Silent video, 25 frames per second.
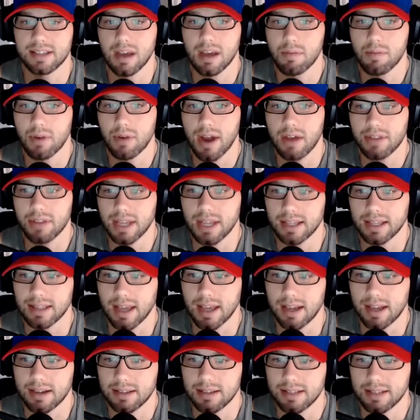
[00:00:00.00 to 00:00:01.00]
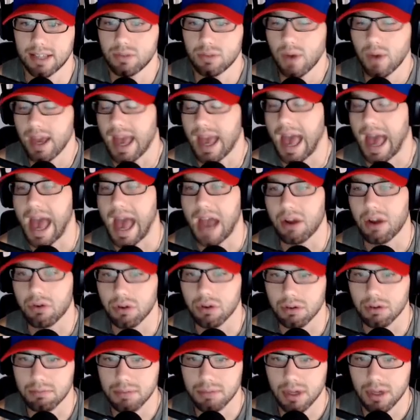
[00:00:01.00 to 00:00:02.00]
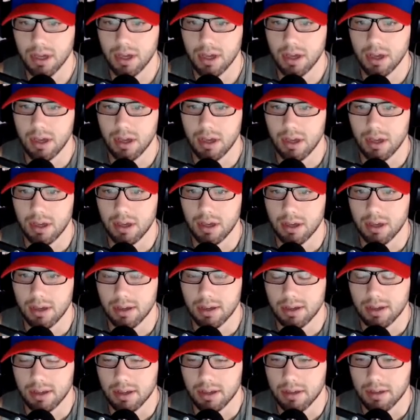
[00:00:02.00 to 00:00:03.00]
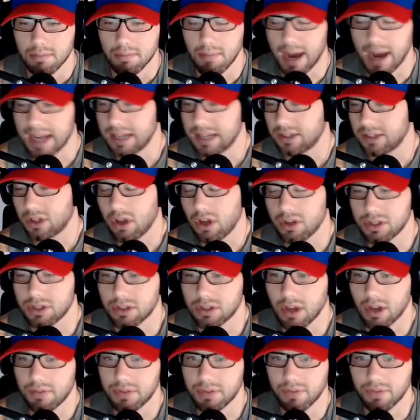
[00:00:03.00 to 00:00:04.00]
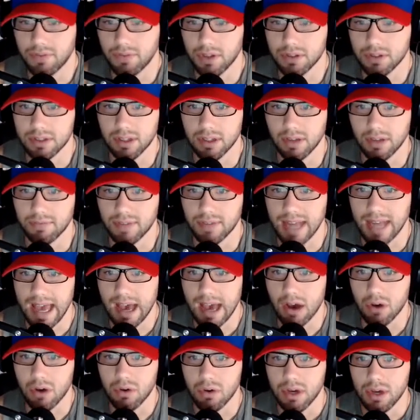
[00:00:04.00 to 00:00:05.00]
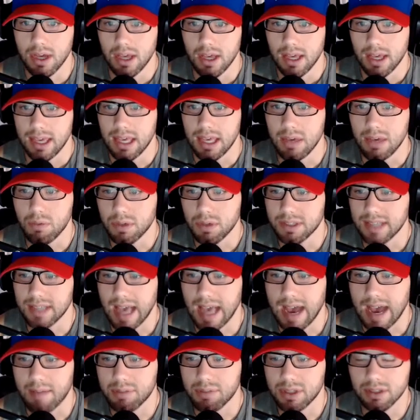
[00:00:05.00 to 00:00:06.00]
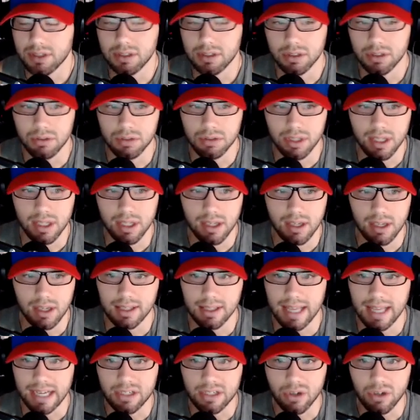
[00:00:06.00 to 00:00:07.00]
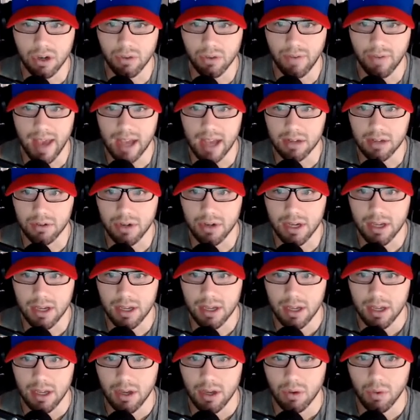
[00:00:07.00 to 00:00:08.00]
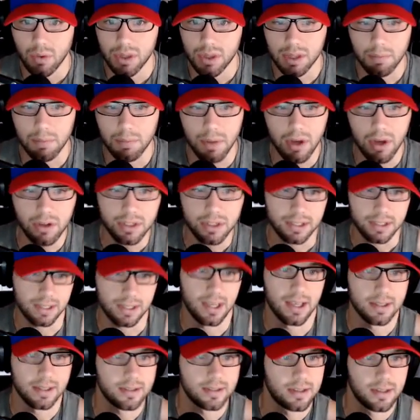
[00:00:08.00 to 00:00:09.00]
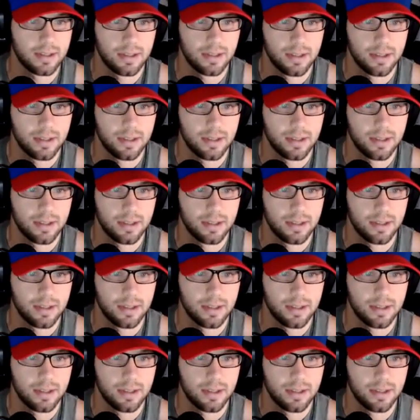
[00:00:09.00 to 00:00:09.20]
come around like that. That's why Akram minus all his off the field stuff now, he was absolutely electric factory with the ball in his hands.